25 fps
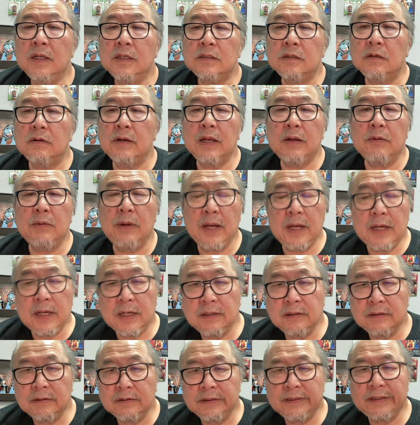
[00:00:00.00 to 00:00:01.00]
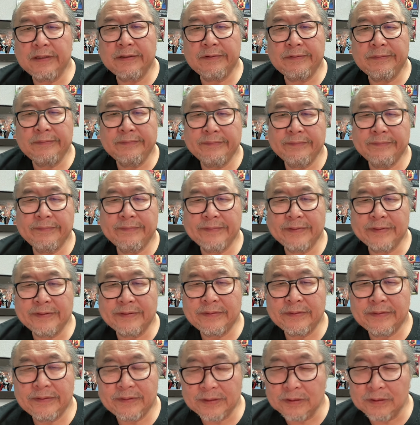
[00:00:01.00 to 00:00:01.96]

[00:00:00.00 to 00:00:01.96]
So anyway, you know, this